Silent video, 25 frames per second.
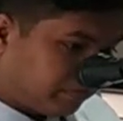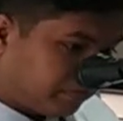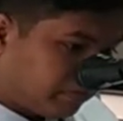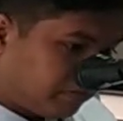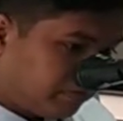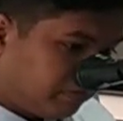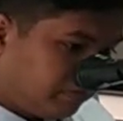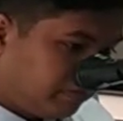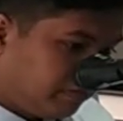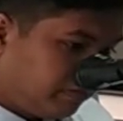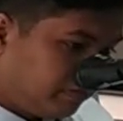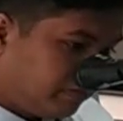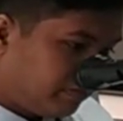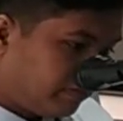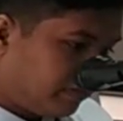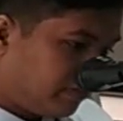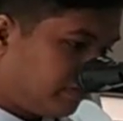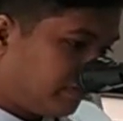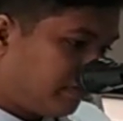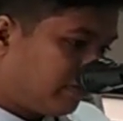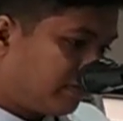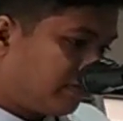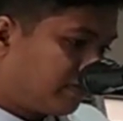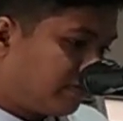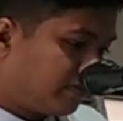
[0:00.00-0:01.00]

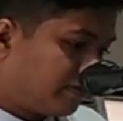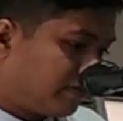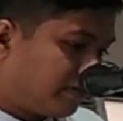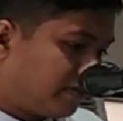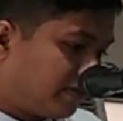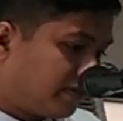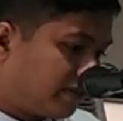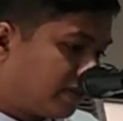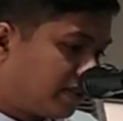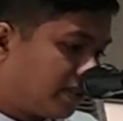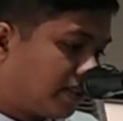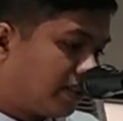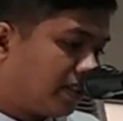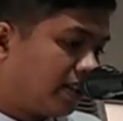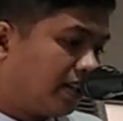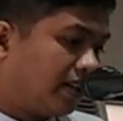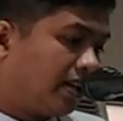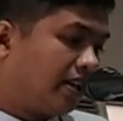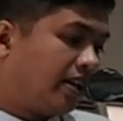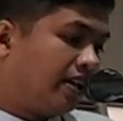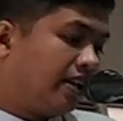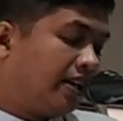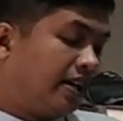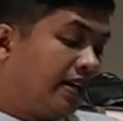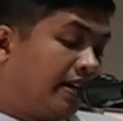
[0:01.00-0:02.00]

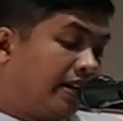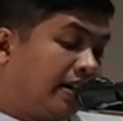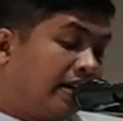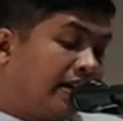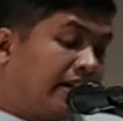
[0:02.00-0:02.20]
[no speech]